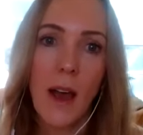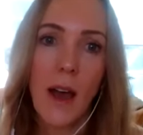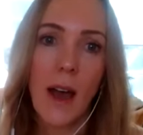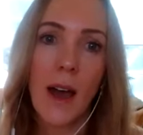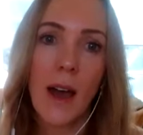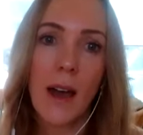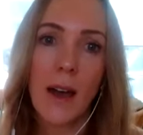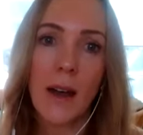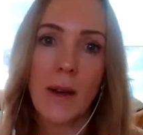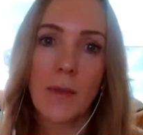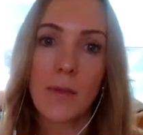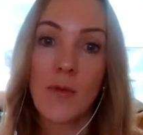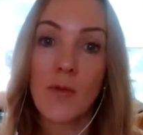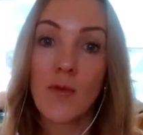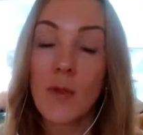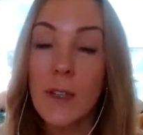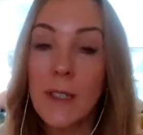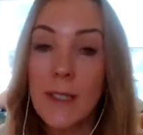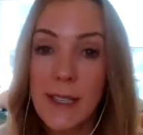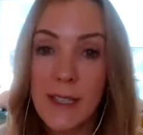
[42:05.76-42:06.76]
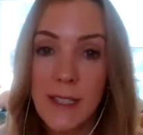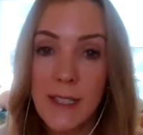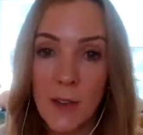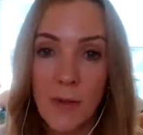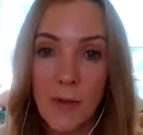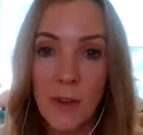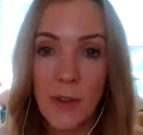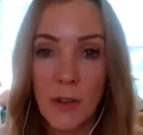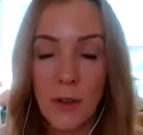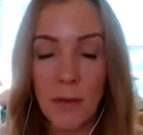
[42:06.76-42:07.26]
really
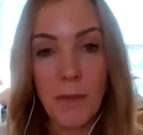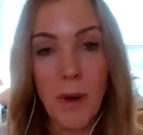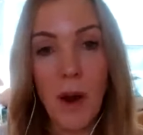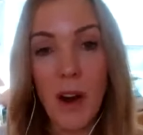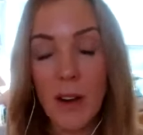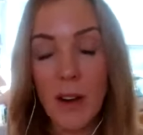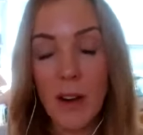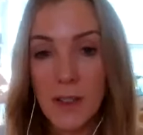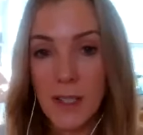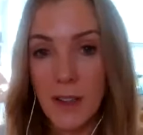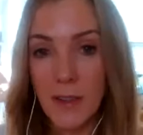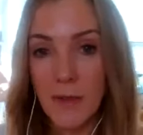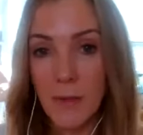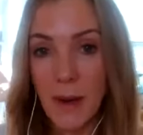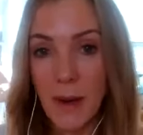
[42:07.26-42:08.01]
difficult parts of